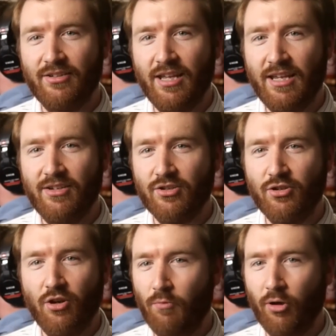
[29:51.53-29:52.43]
they just
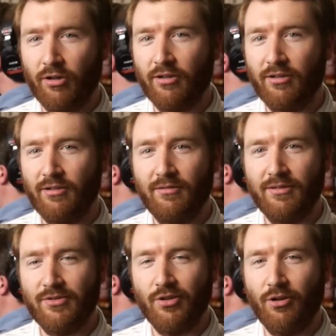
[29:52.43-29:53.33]
don't work.
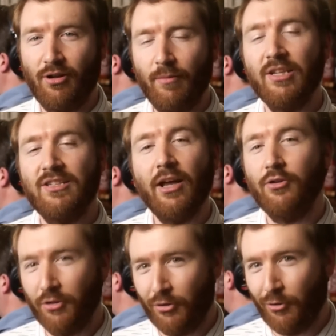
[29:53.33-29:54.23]
So I'm going to tell
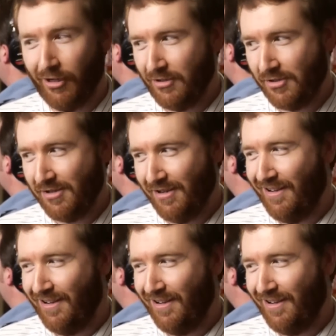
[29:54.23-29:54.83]
you the credits.